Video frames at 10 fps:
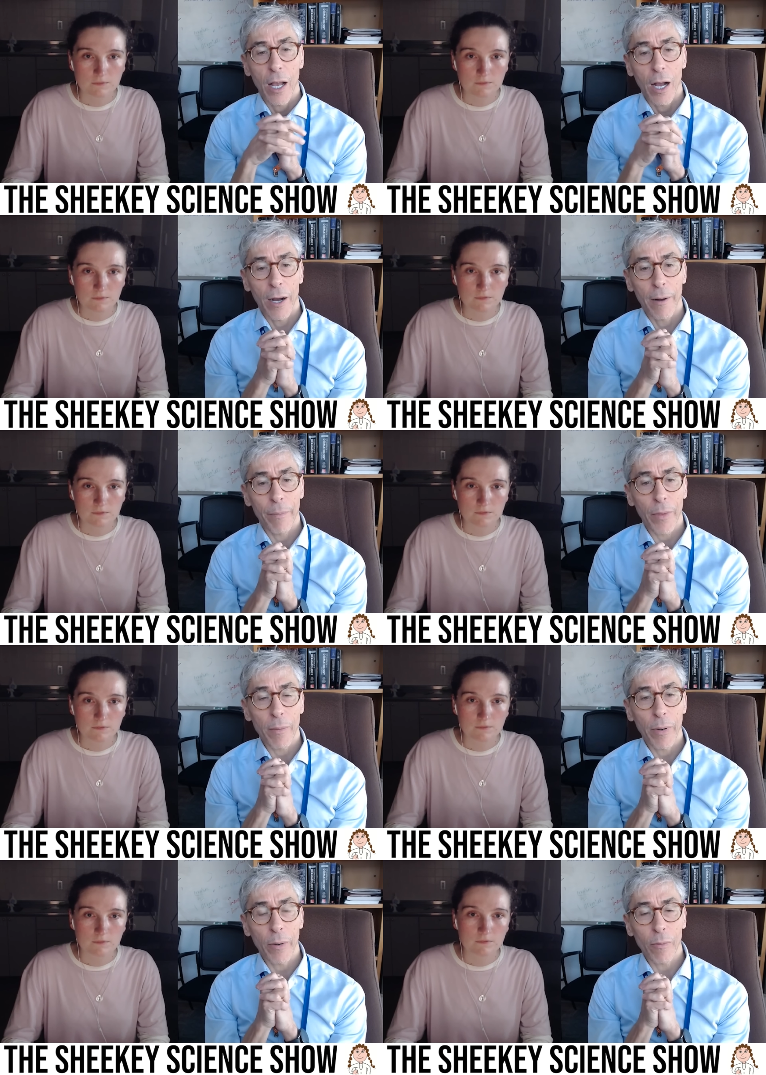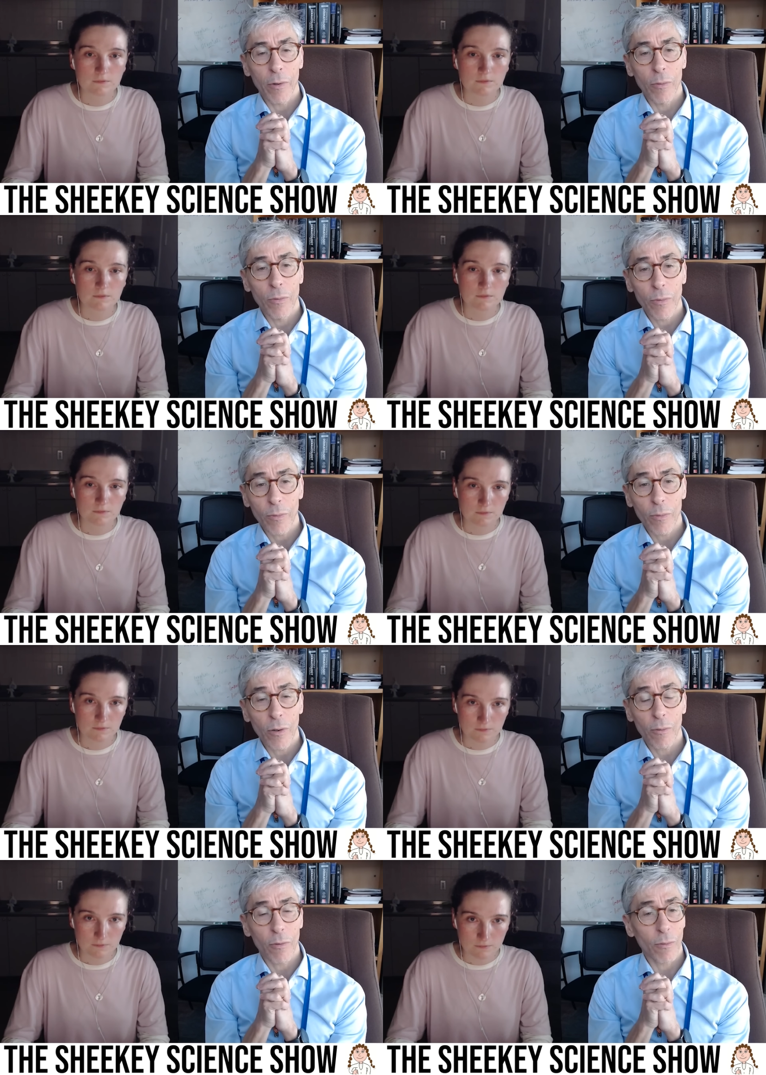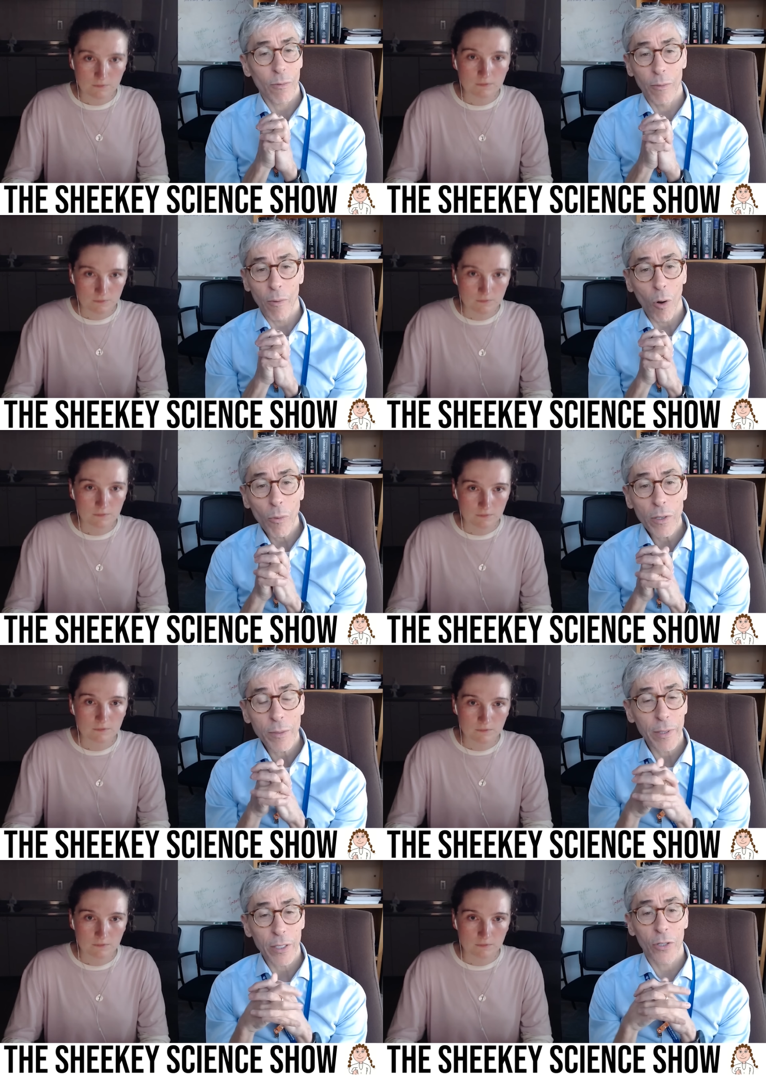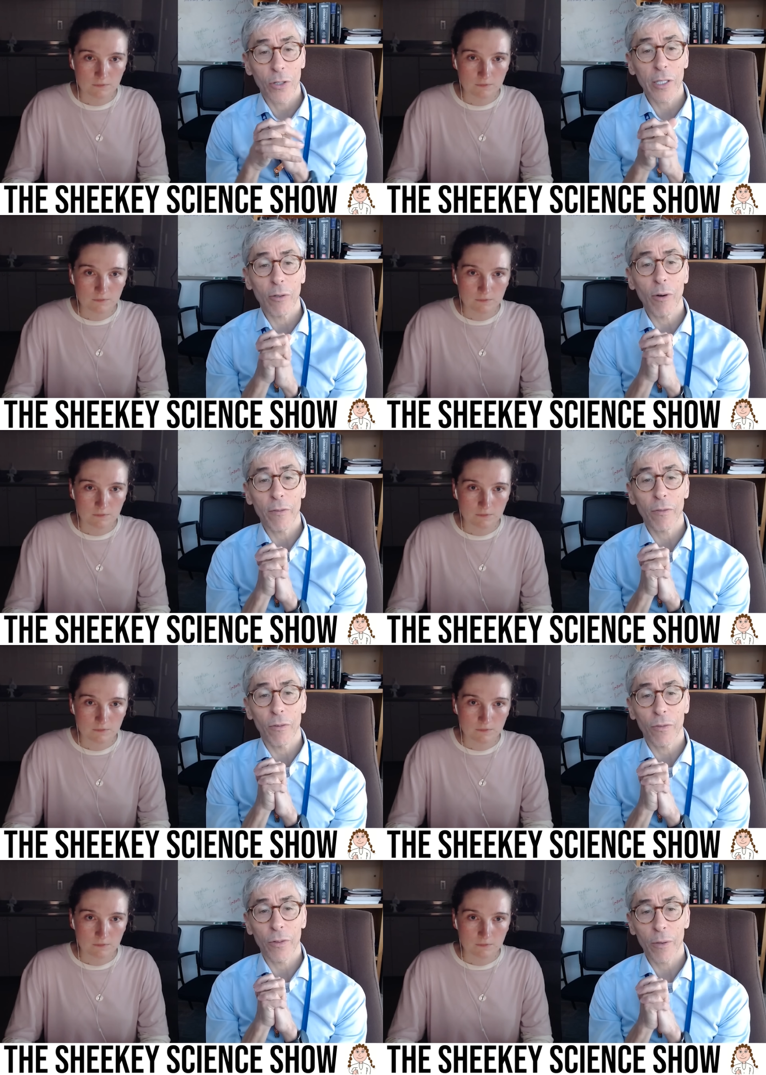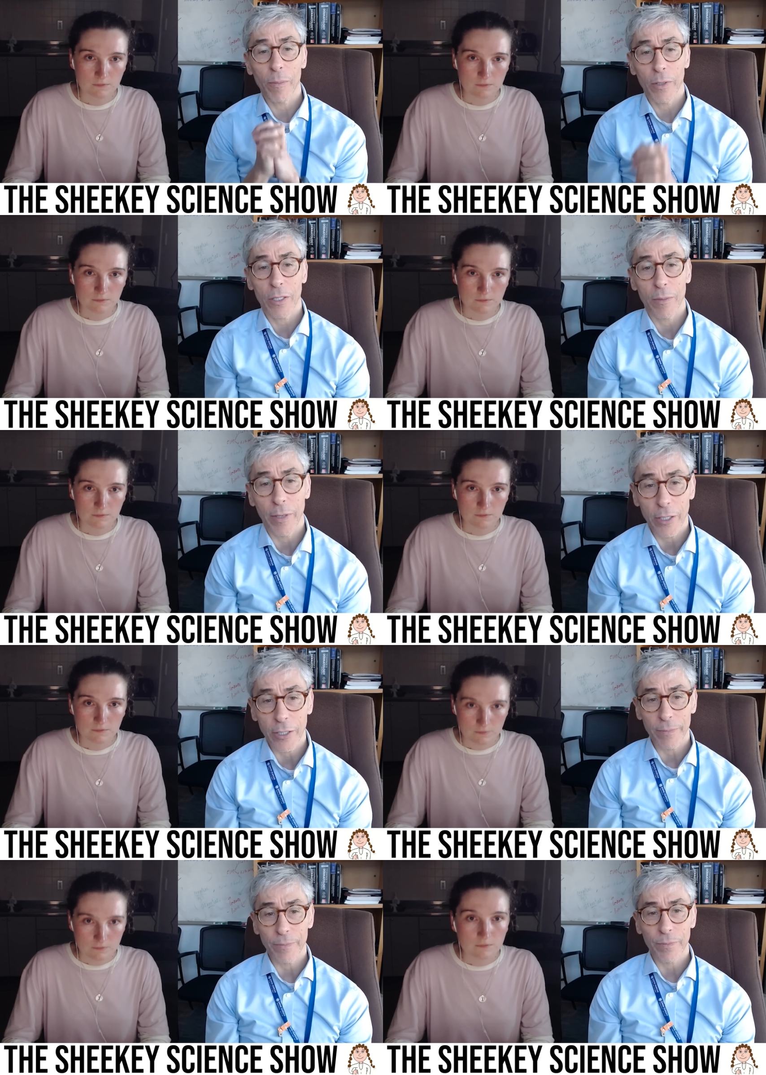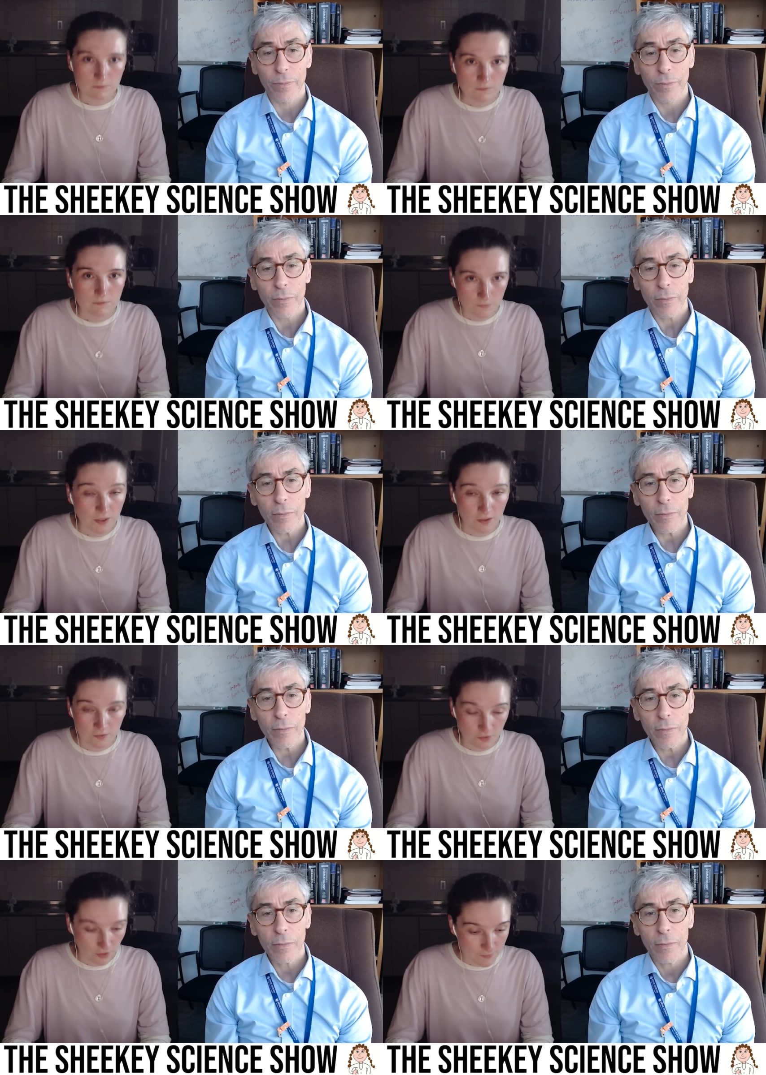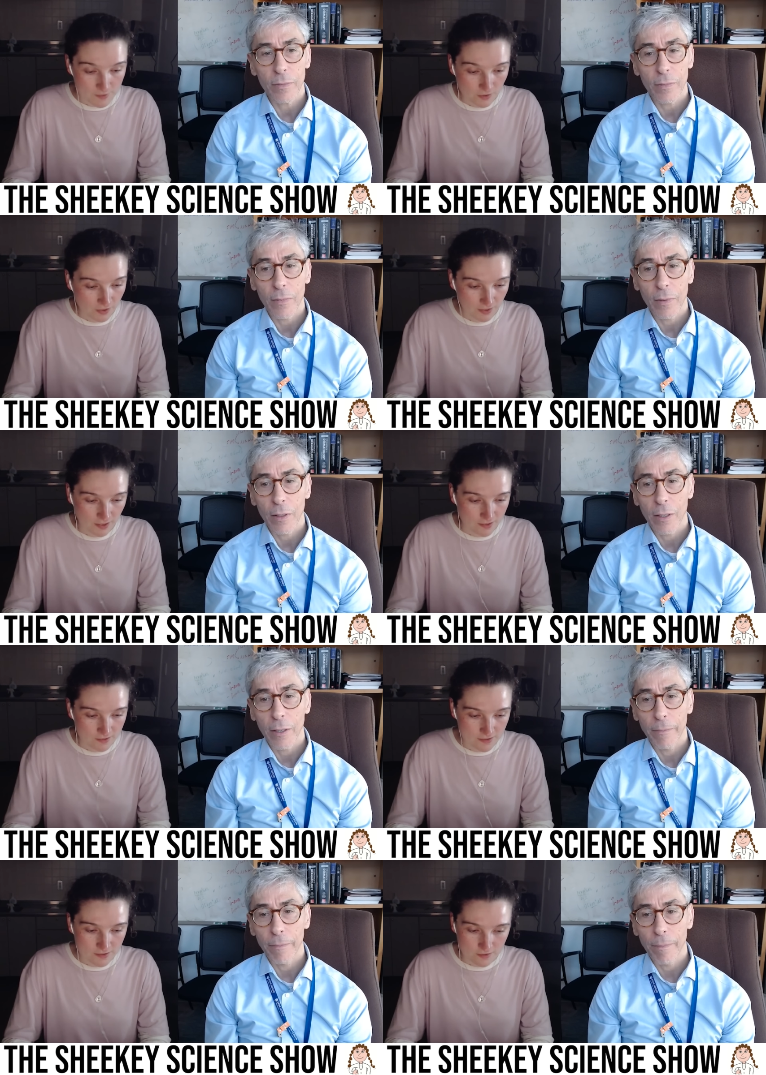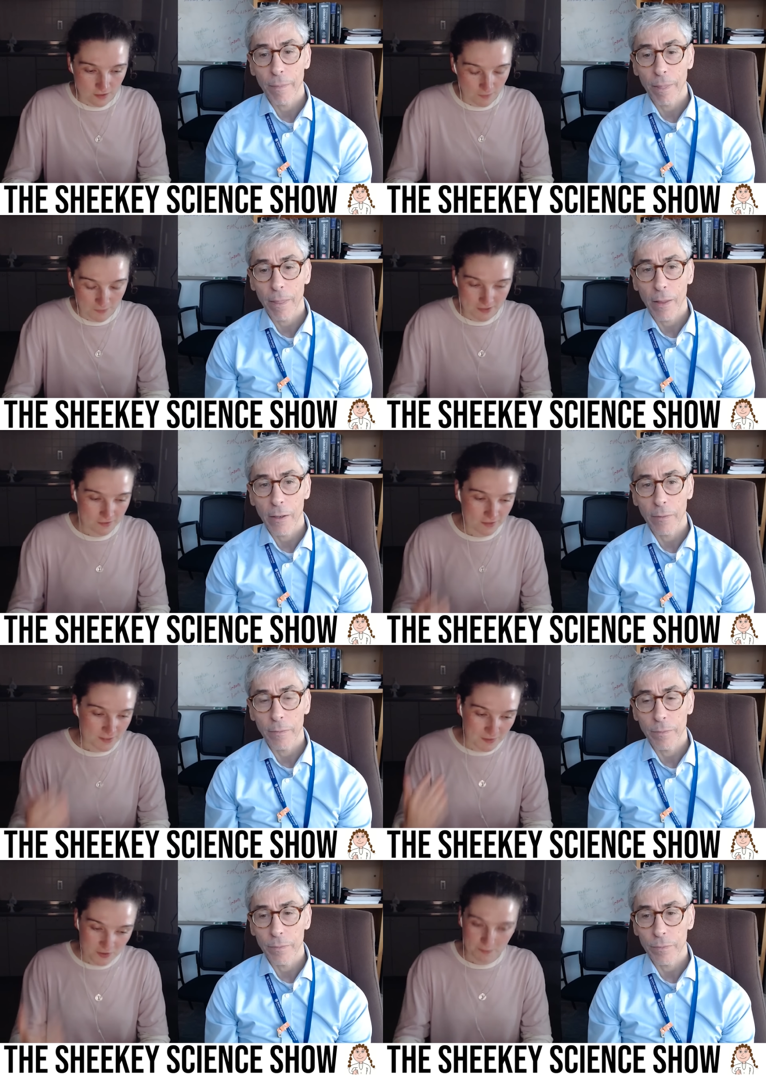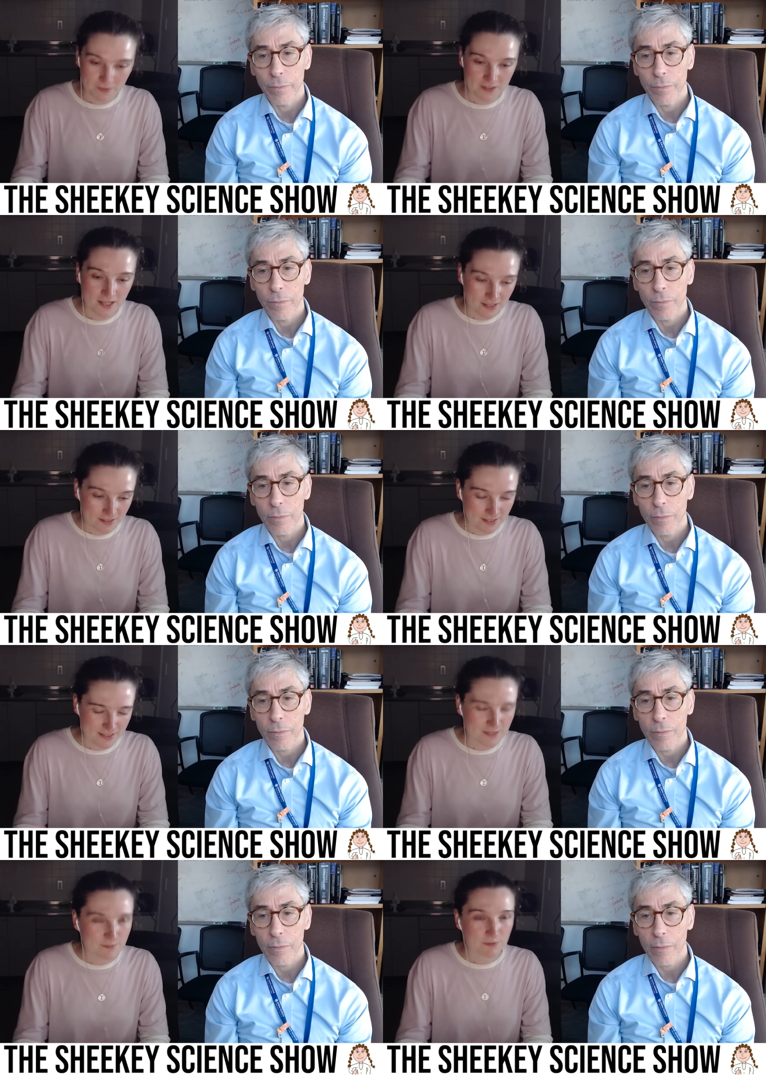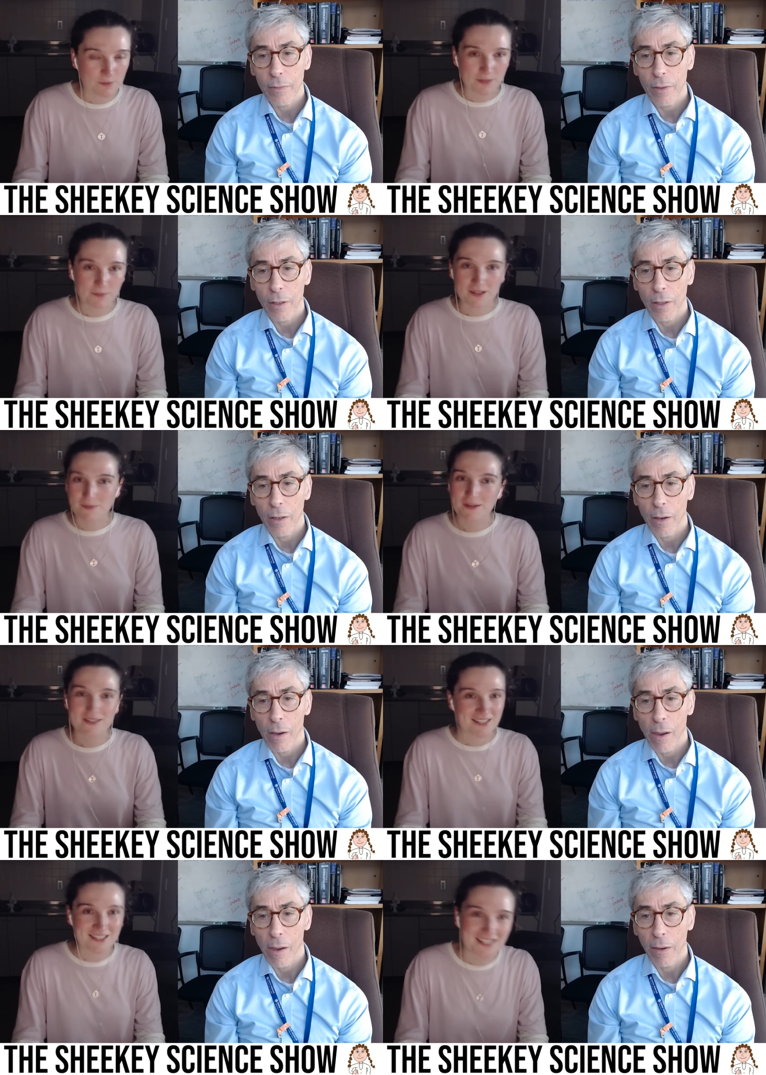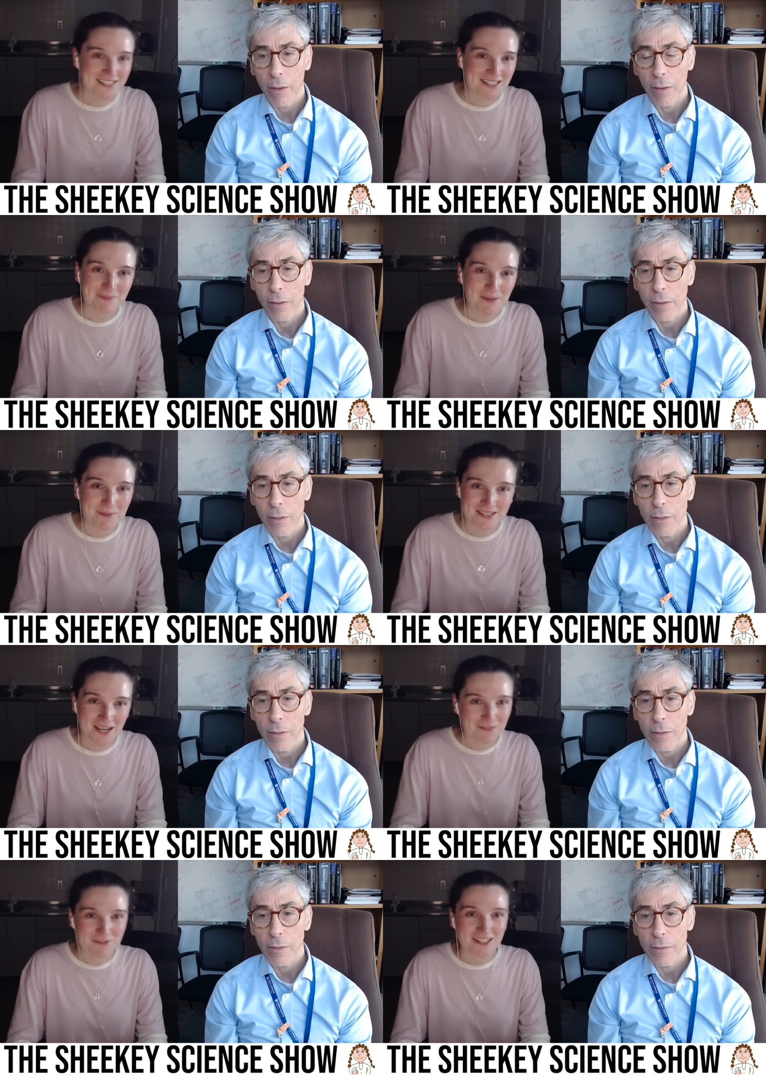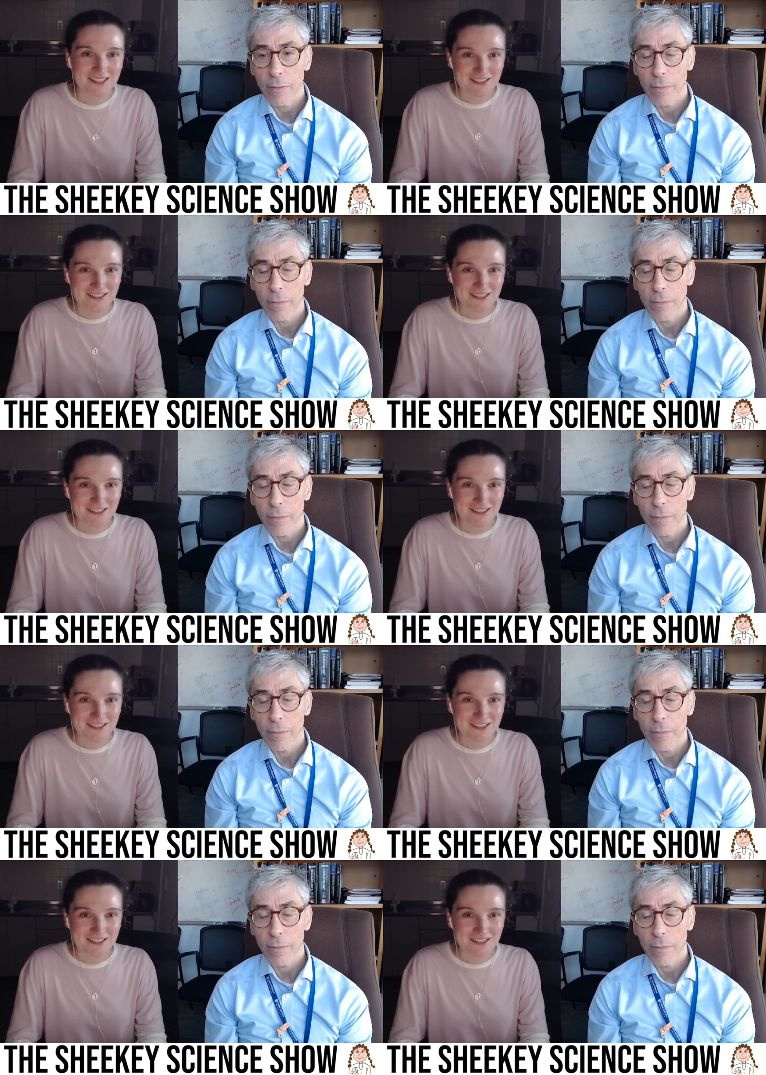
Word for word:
Speaker 1: um, but we're, we're we'll always be eternally grateful for their participation.
Speaker 2: Yeah, no, absolutely, and I mean, especially because I think this is probably one of the most exciting papers that I've read